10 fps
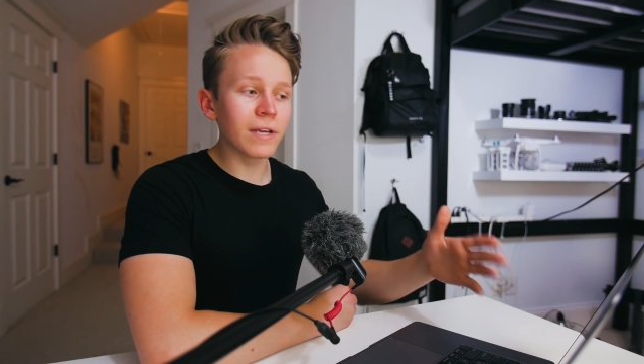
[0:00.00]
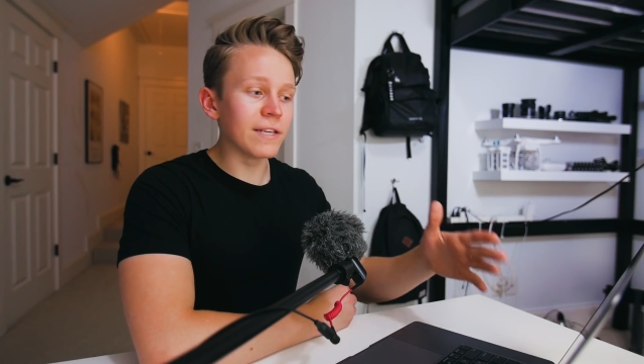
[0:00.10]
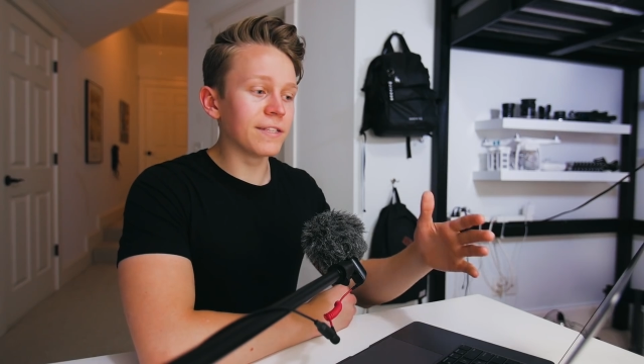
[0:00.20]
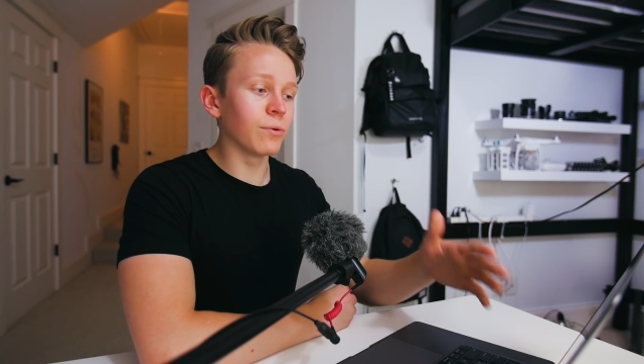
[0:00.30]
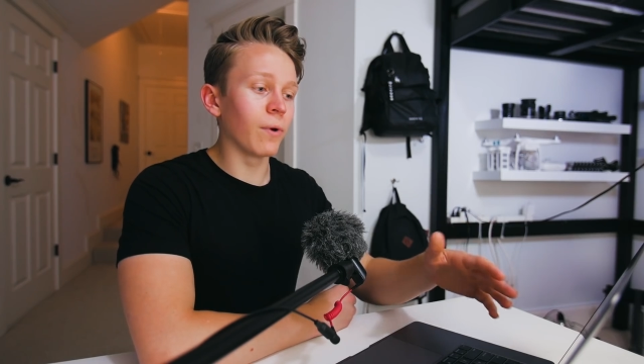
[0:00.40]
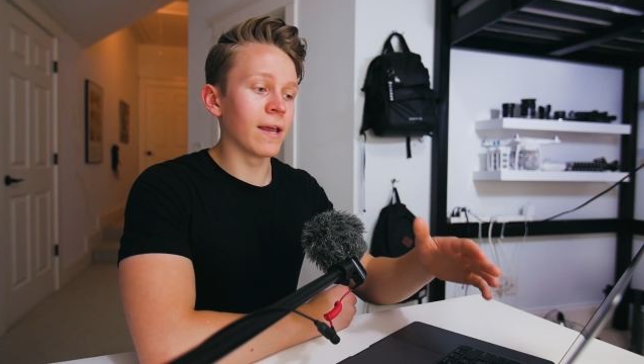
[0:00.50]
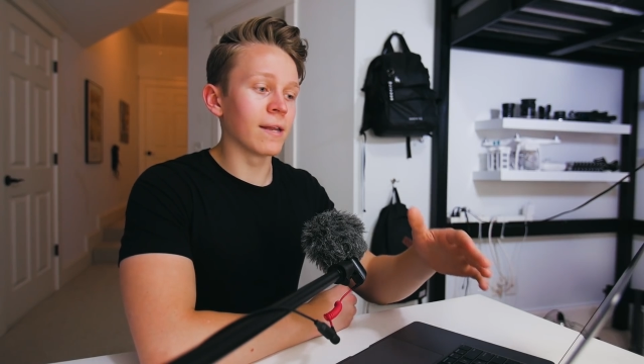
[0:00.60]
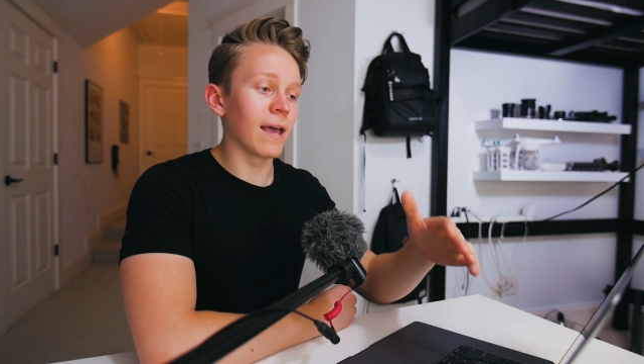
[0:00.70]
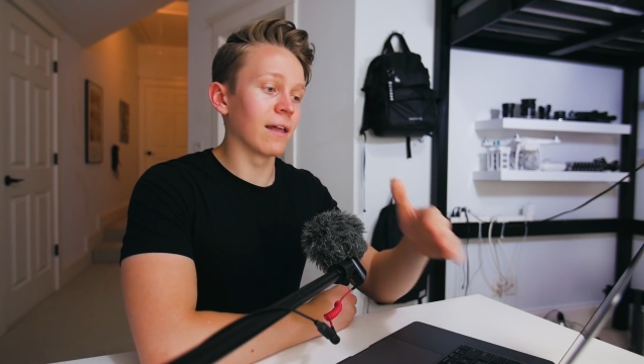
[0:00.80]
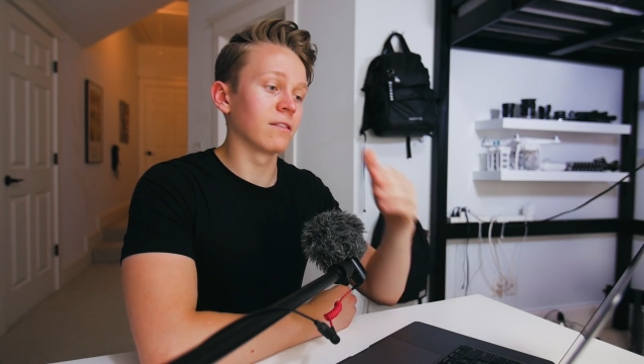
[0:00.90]
easy way
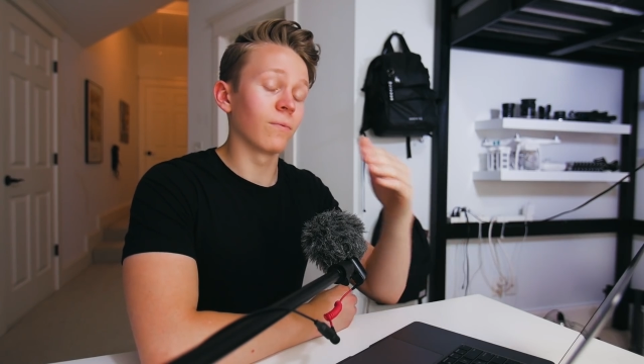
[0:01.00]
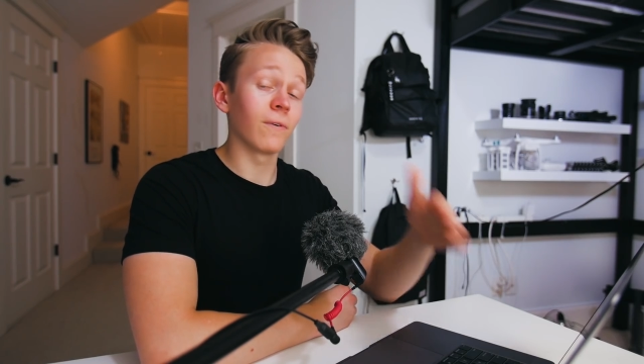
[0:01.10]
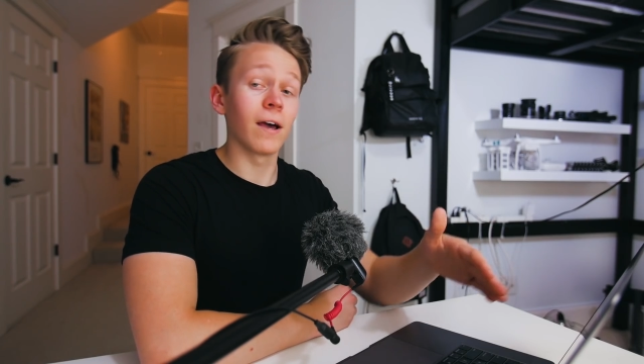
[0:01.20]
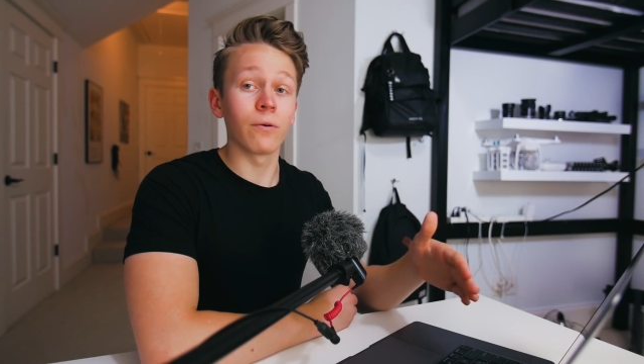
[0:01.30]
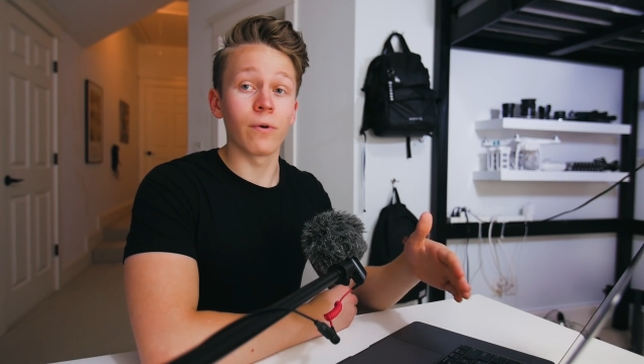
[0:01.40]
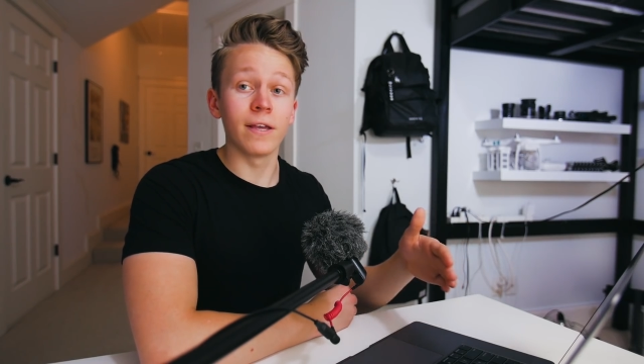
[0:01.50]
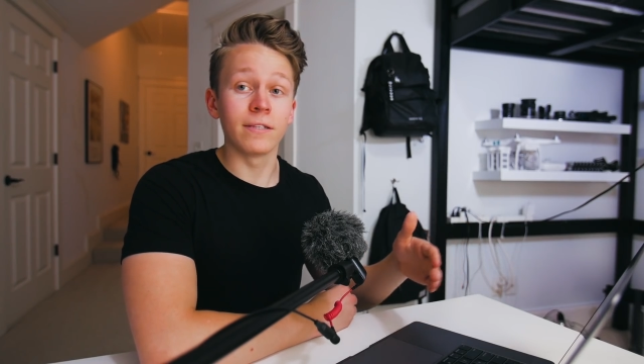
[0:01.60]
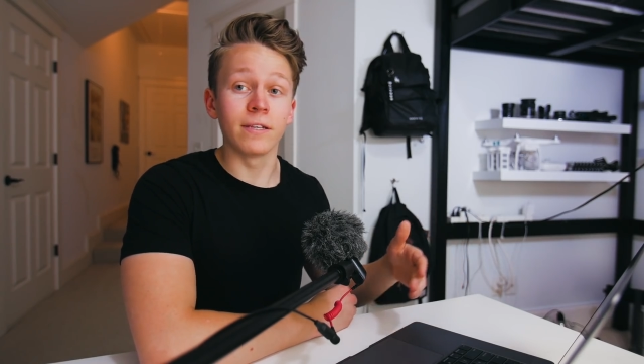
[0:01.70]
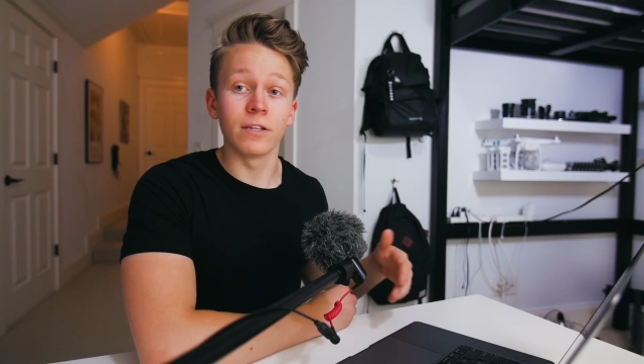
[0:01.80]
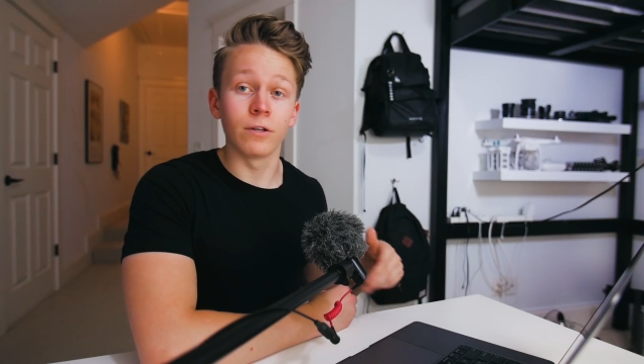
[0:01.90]
to add some light
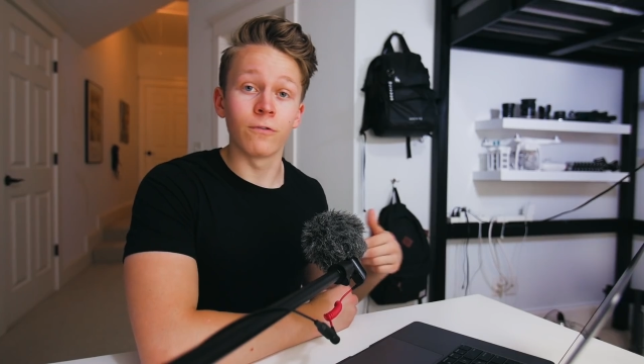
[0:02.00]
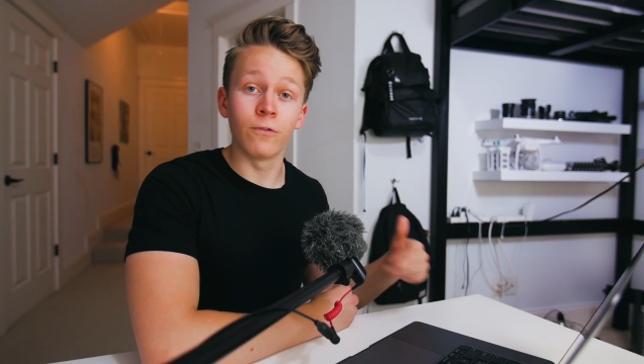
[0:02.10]
rays into your